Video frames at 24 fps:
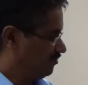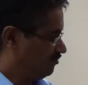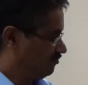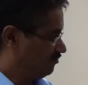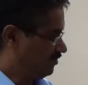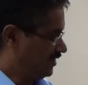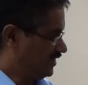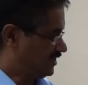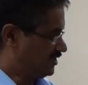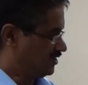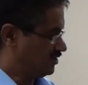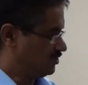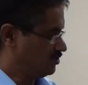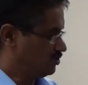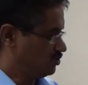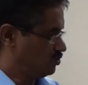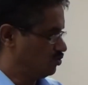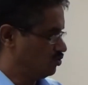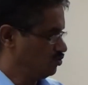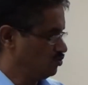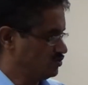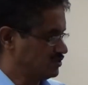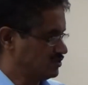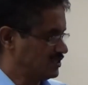with
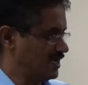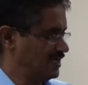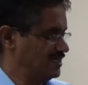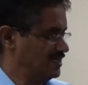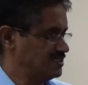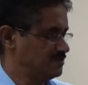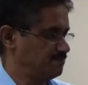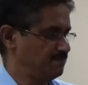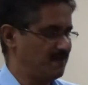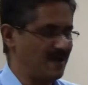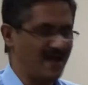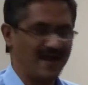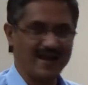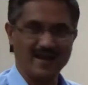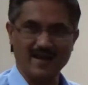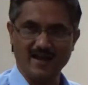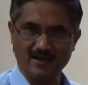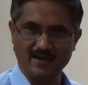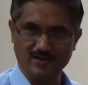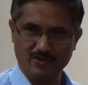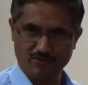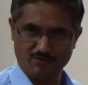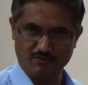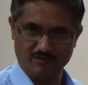two sides
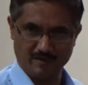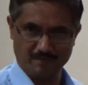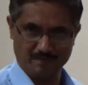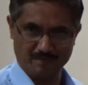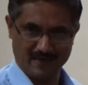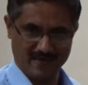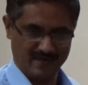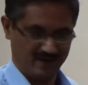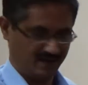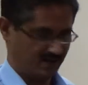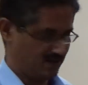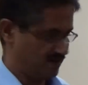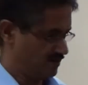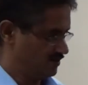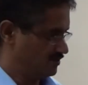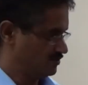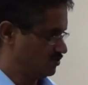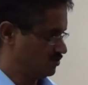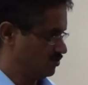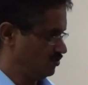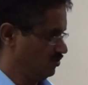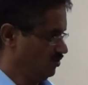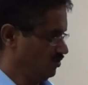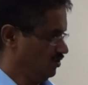parallel to VP.
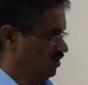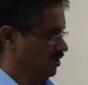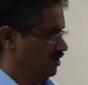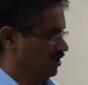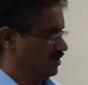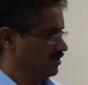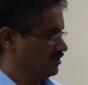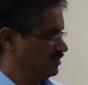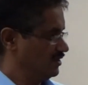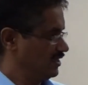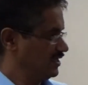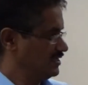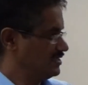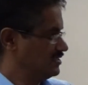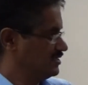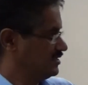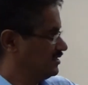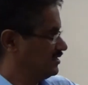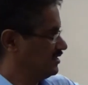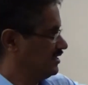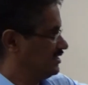So this